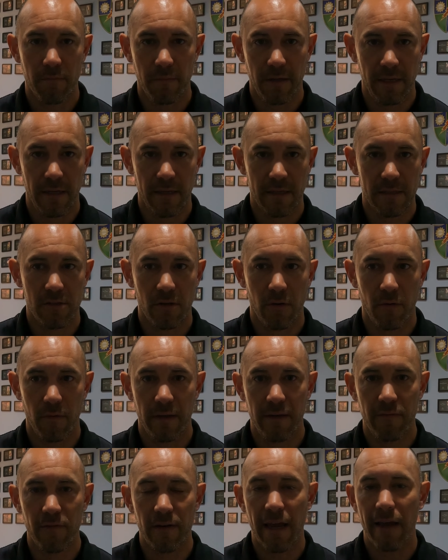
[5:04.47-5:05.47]
meeting. So
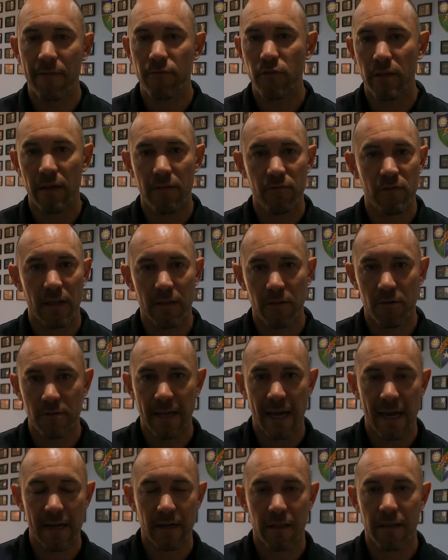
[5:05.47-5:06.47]
even after they've done their
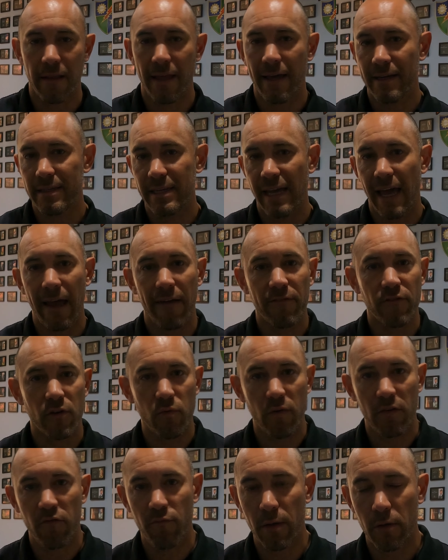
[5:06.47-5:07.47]
data collect, after
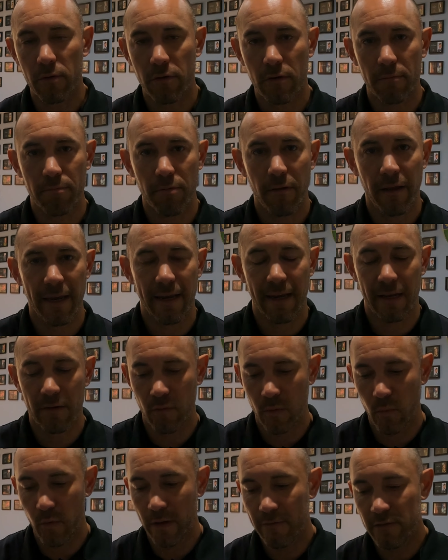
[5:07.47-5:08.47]
we've built their plan,
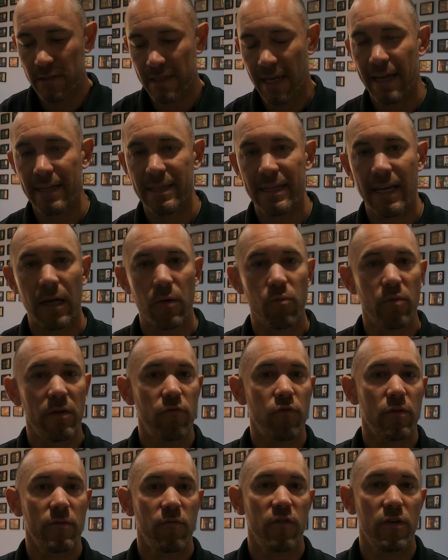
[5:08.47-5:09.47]
when we've sat down,
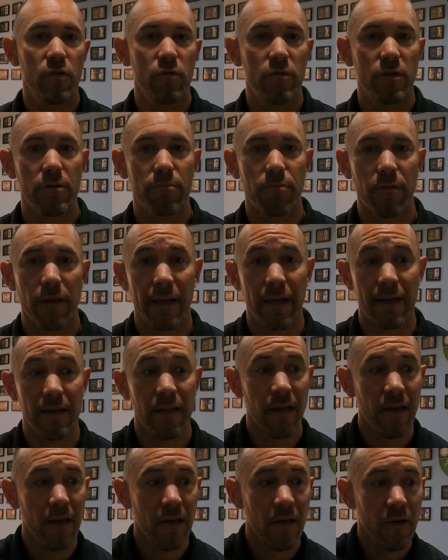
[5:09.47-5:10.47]
we've reviewed their plan,
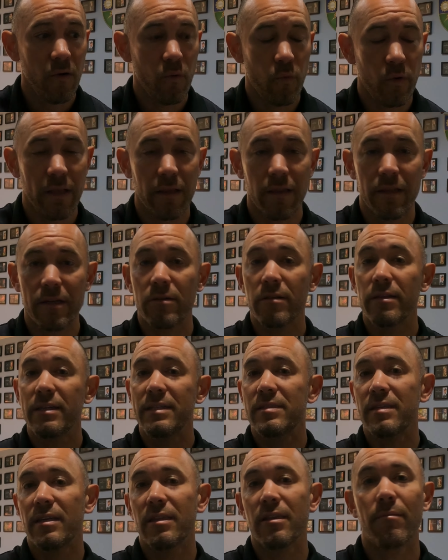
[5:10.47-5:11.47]
we literally
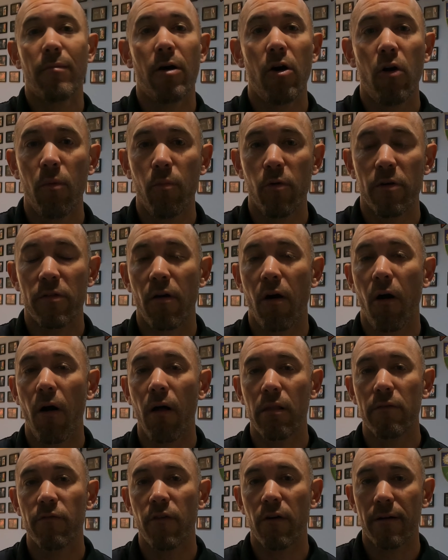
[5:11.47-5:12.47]
send them home with
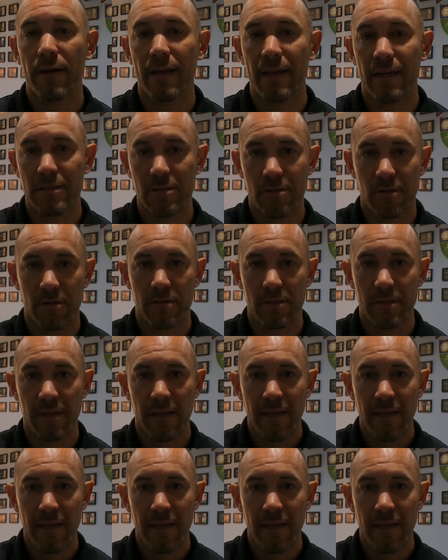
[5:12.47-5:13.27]
all of our answers.